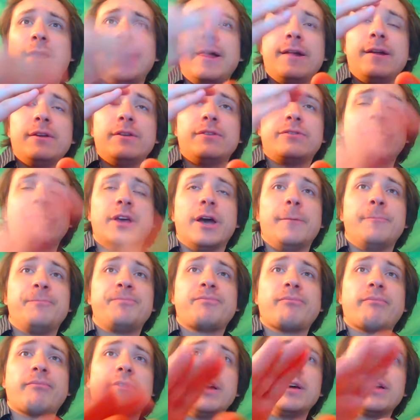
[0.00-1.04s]
So
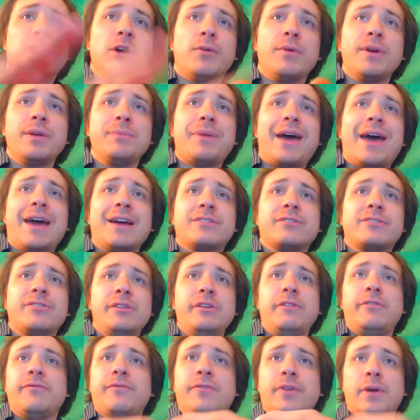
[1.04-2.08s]
going back to the
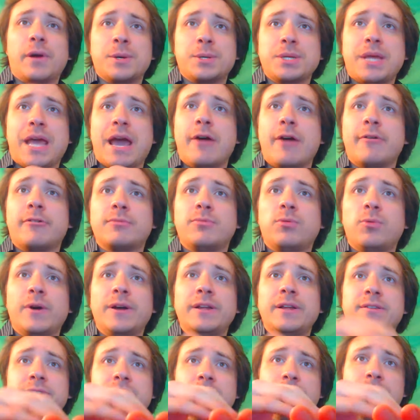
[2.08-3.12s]
first
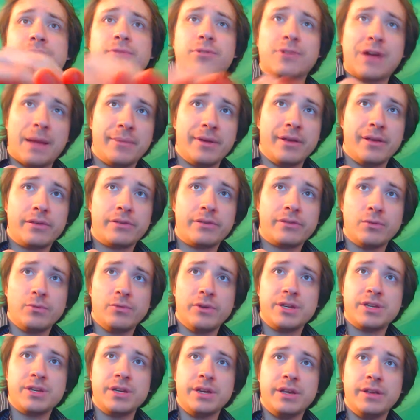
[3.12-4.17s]
counterpoint to the premise,
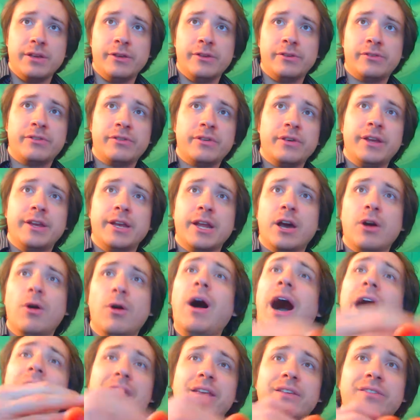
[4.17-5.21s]
which is,
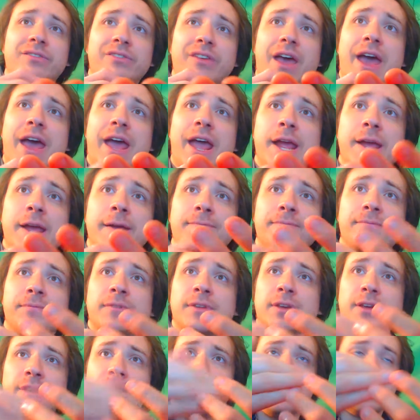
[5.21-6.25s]
I say
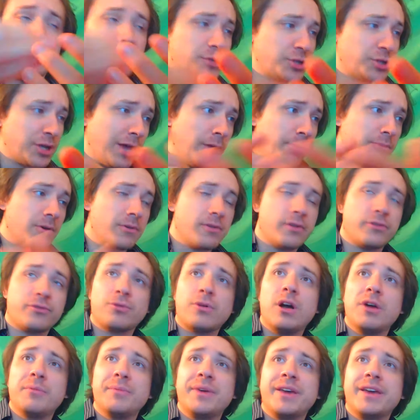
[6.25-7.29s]
childbirth is
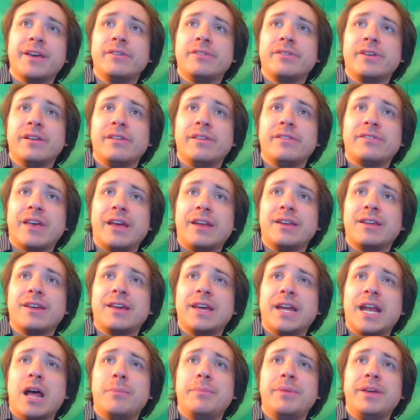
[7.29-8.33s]
wrong because consent
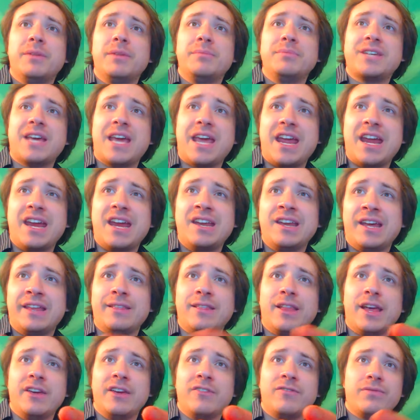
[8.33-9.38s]
cannot be obtained and
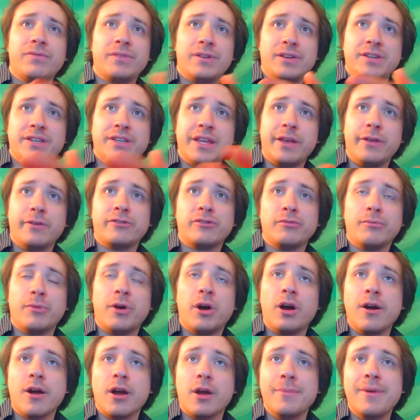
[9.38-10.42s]
life entails some
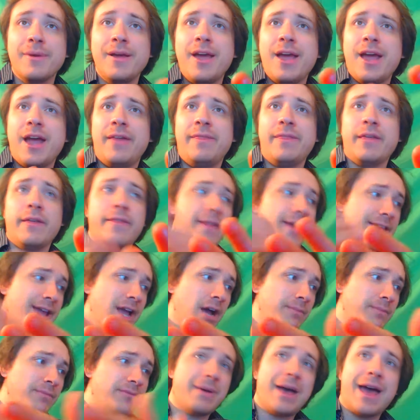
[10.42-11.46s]
harm. And then they
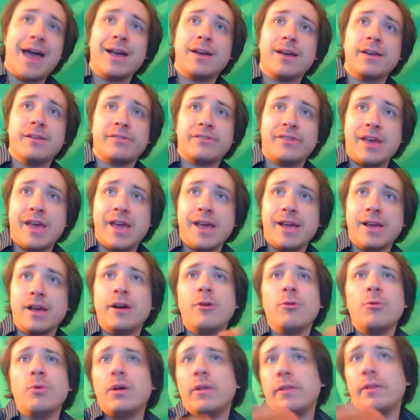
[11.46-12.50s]
come back saying,
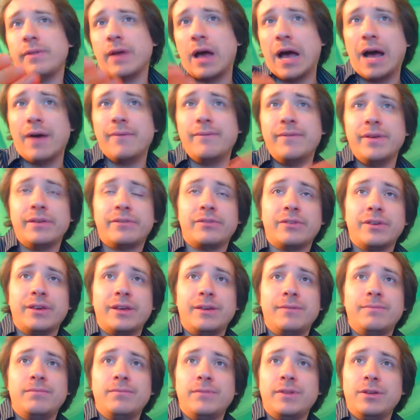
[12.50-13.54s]
oh, well,
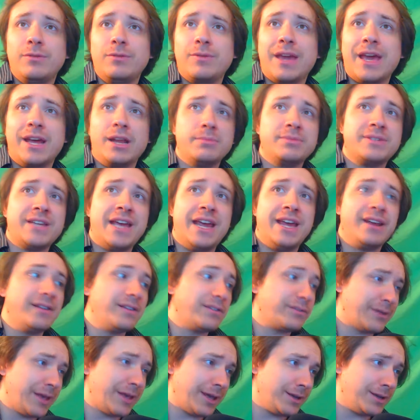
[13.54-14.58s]
obviously you can't obtain
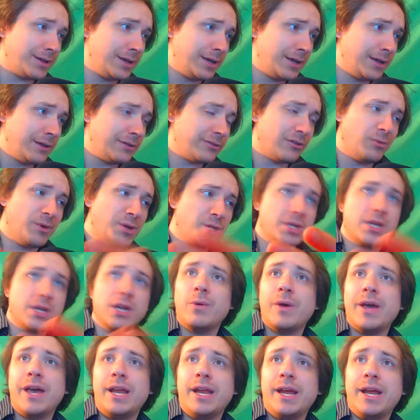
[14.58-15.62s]
consent, so we should
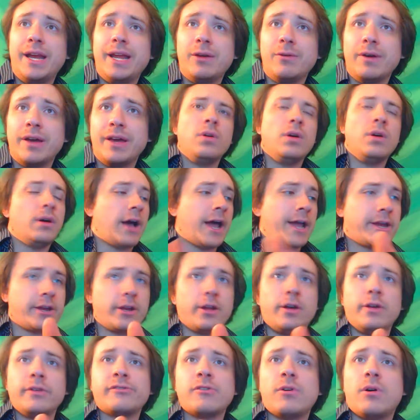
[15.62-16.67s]
go ahead anyway. I could
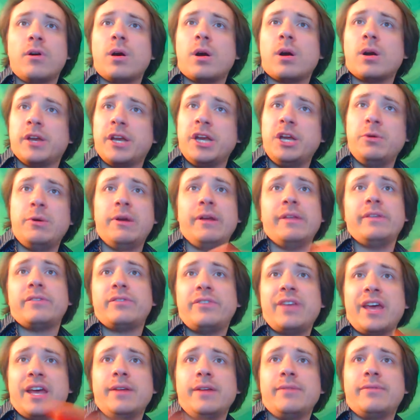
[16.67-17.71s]
also argue,
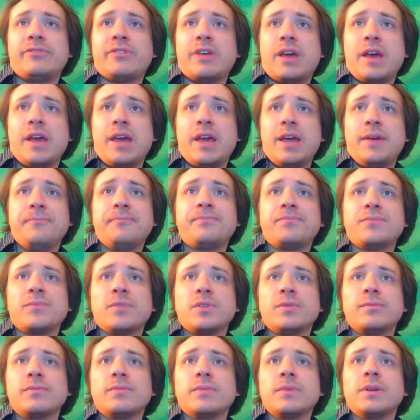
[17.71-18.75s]
instead of saying,
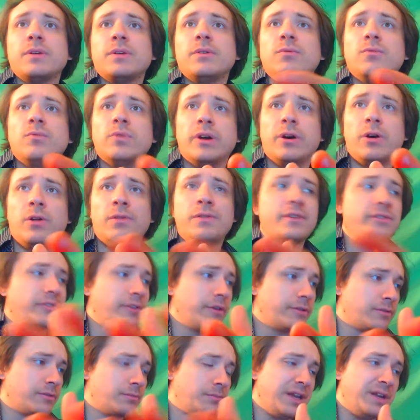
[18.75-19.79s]
well, this
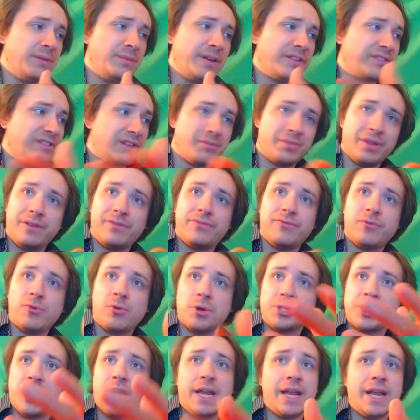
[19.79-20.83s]
doesn't mean we simply
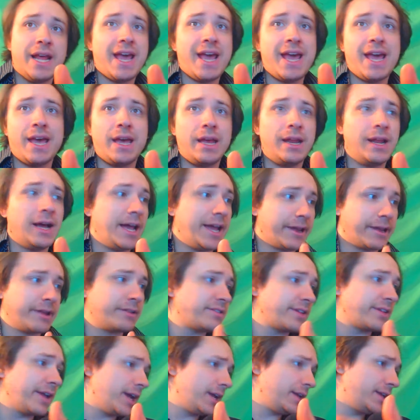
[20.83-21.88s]
forge on ahead, I could
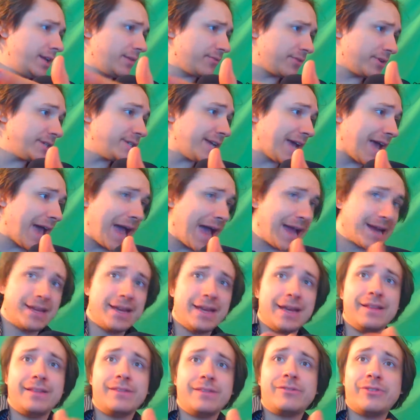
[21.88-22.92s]
take a different tact
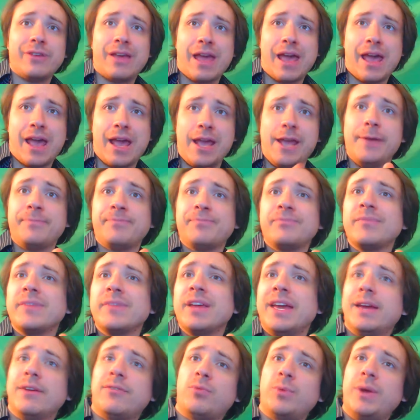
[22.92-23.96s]
and say,
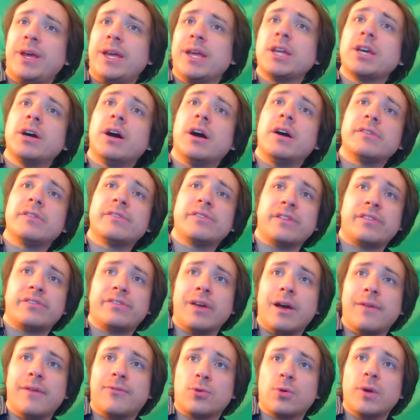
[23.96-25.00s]
if we can cause the
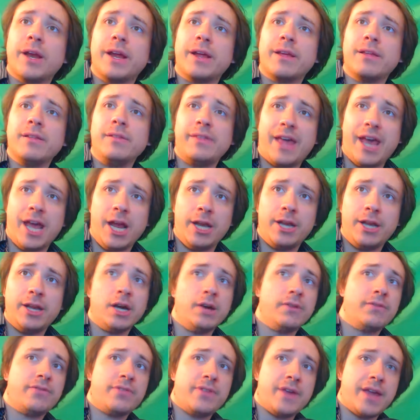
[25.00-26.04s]
suffering then
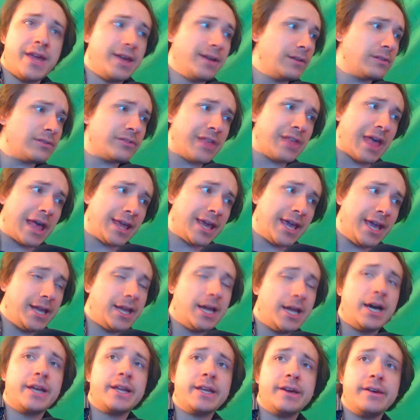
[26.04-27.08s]
of things that
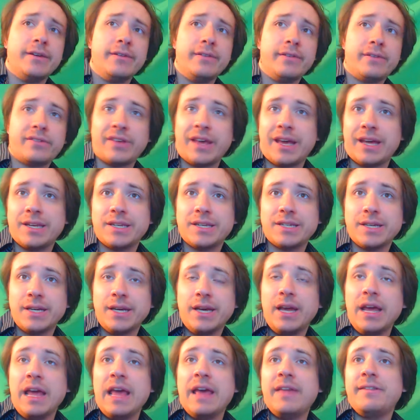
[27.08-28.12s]
cannot consent,
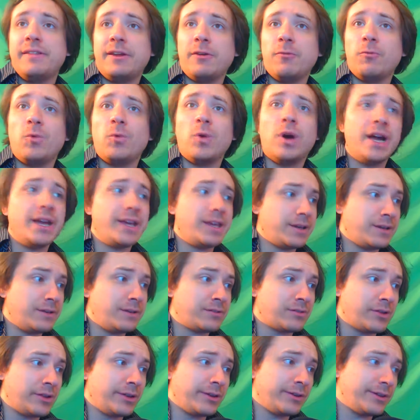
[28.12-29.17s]
then why
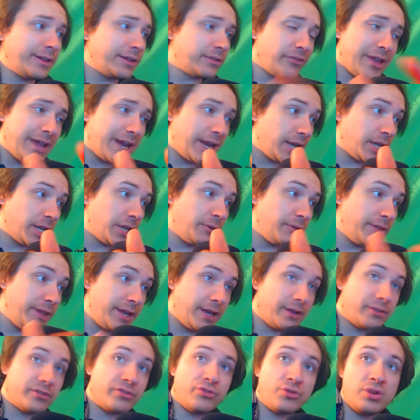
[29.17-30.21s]
isn't, let's take it to the
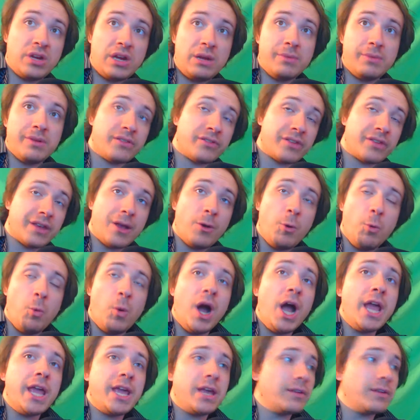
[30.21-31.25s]
extreme and say,
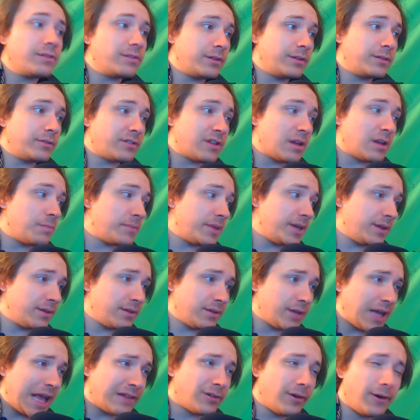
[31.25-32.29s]
why isn't something
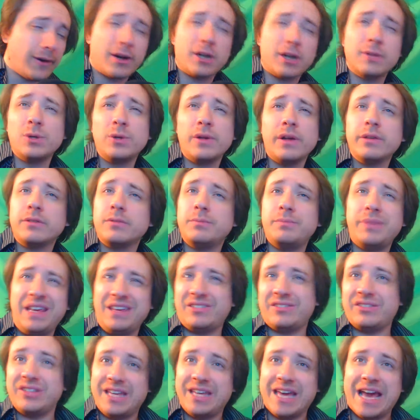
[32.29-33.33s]
as horrible as
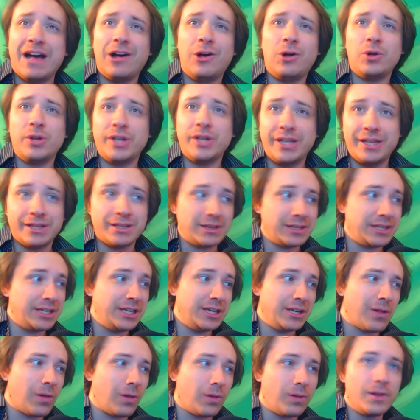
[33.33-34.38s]
bestiality
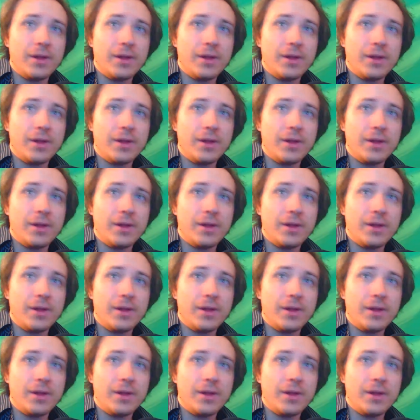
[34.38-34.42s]
legal?